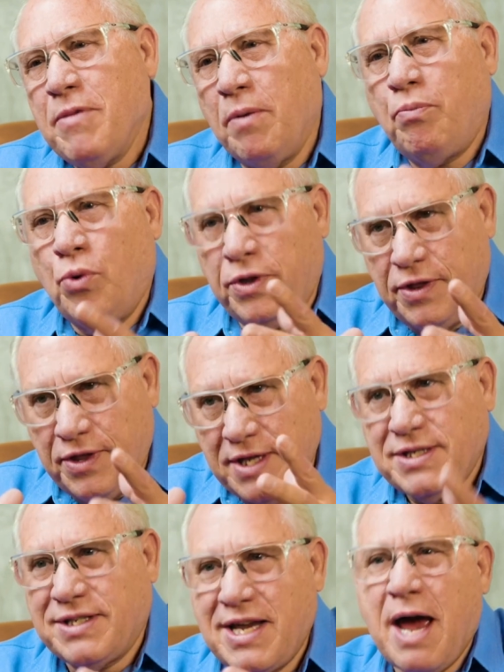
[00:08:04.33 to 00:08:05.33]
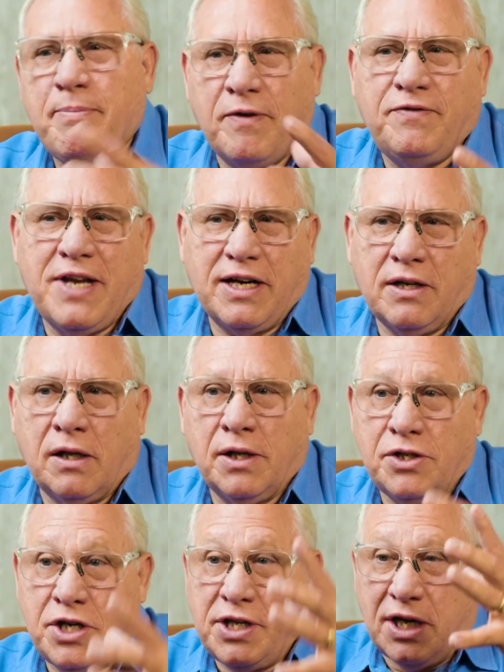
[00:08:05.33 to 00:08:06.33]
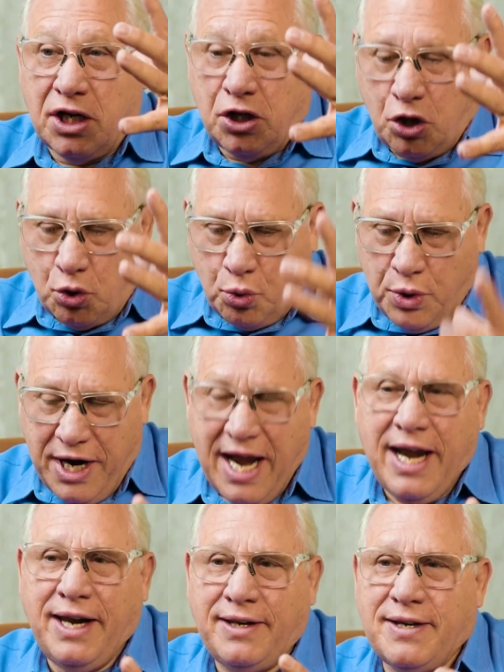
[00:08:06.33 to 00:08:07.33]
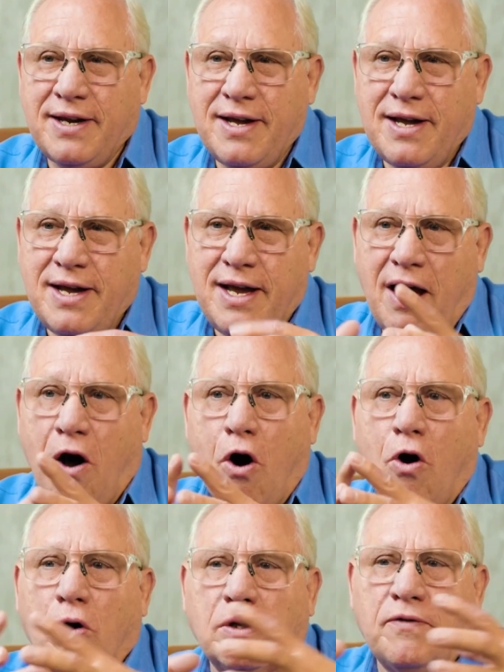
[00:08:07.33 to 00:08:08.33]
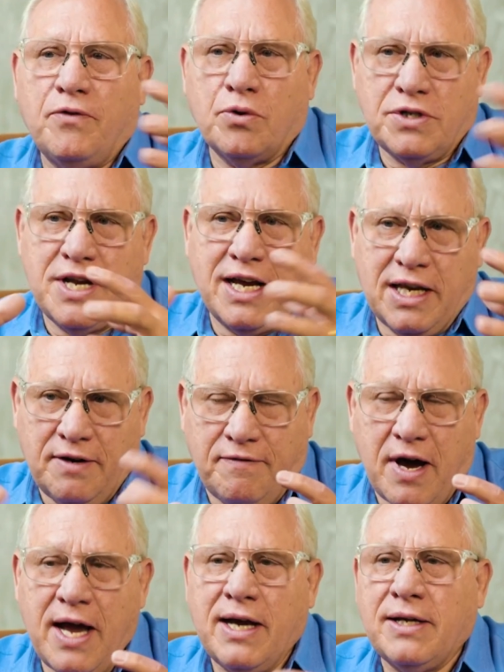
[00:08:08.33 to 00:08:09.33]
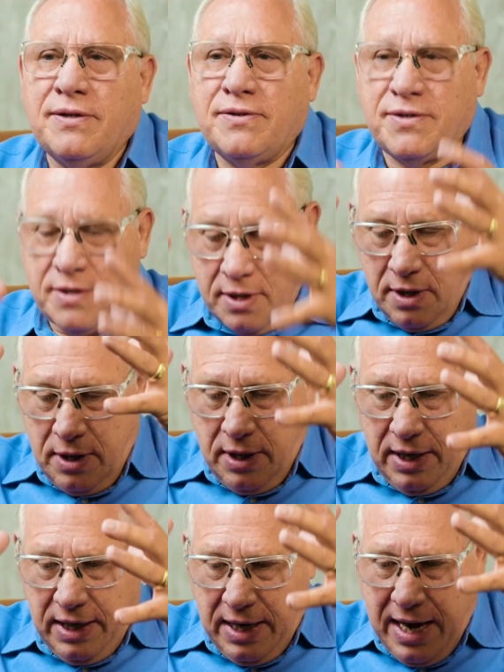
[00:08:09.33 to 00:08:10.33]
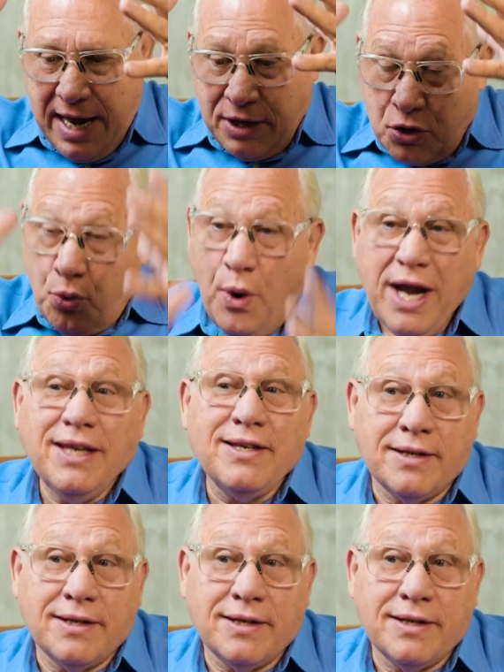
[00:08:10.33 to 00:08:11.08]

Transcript: up with this type of technology that could create all of those negative ions and direct